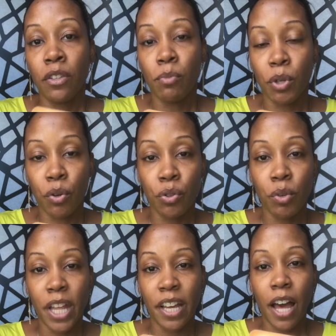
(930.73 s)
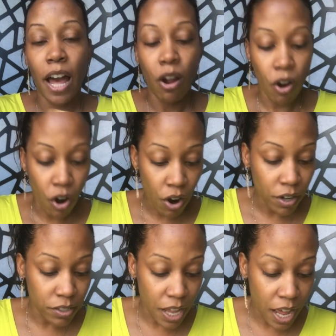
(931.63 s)
You've been going through like a
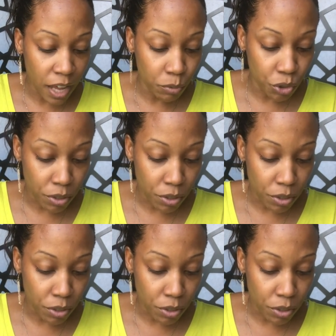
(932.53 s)
hard time with